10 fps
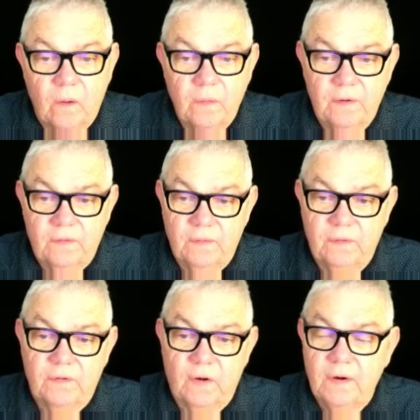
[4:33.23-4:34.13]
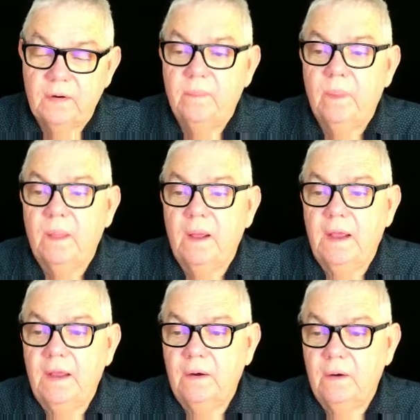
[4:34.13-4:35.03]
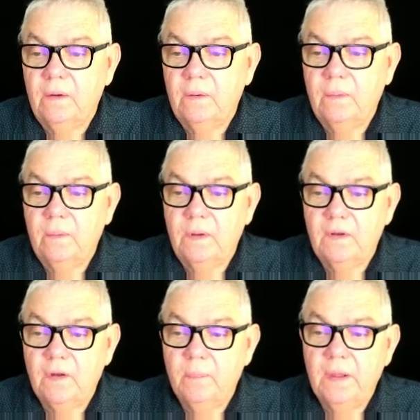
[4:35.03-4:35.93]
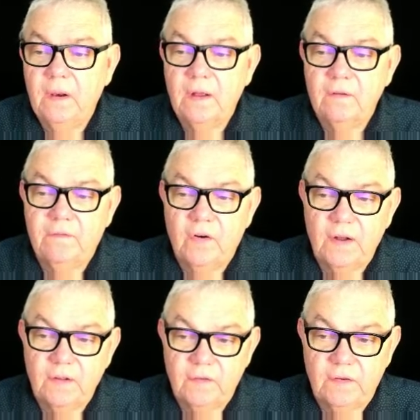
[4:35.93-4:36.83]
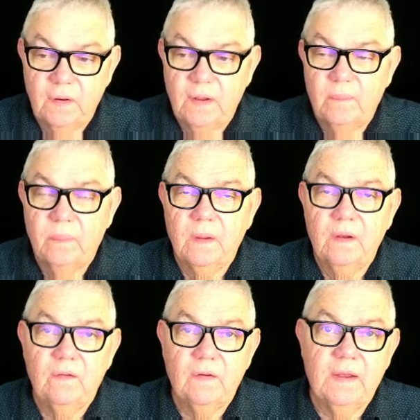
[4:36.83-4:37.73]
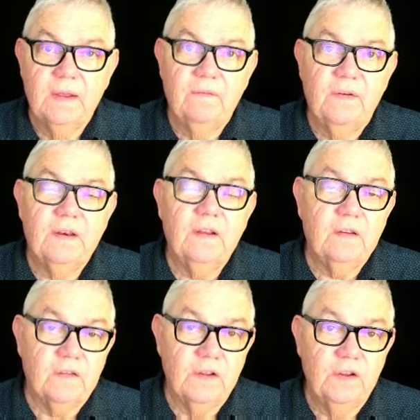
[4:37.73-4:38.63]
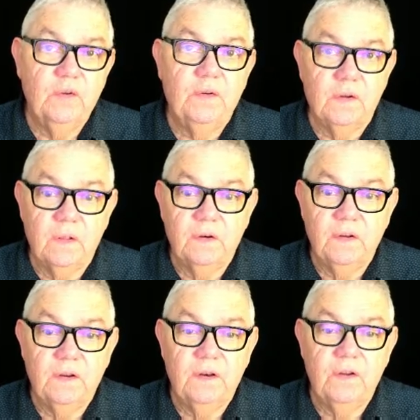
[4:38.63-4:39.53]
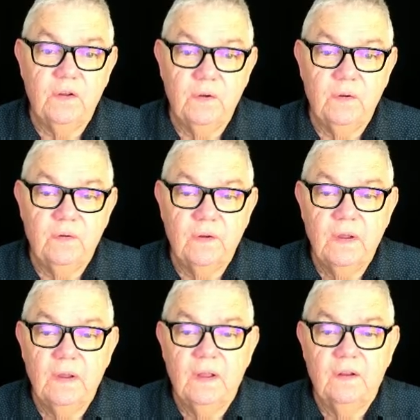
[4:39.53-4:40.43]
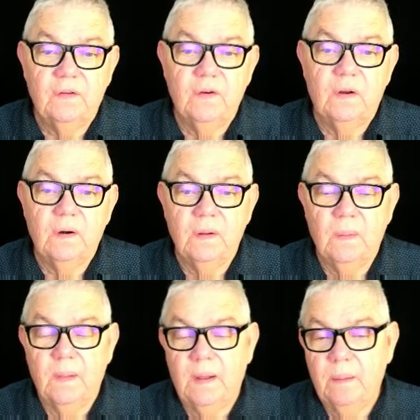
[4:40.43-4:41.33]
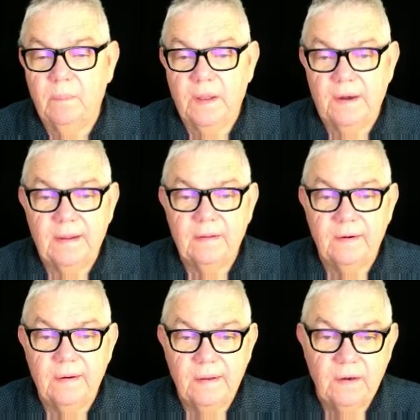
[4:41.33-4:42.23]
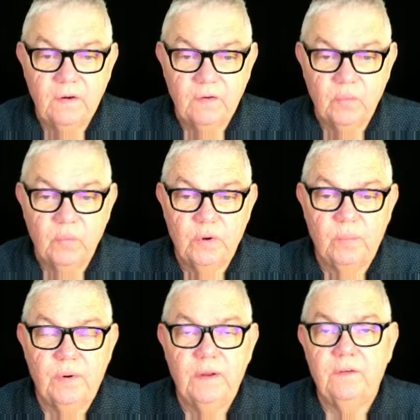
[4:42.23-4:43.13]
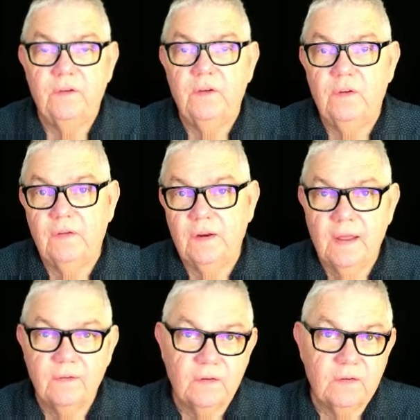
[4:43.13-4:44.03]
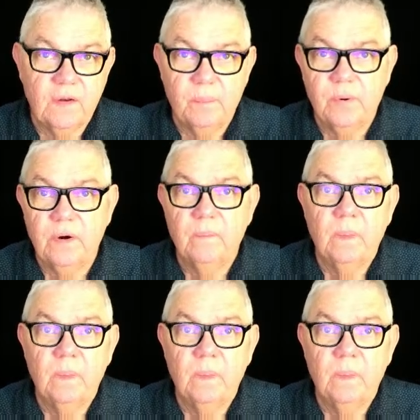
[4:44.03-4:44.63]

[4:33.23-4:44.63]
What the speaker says: this site. And something like FileZilla is a fantastic utility to use. It's not connected into WordPress. You use it as a separate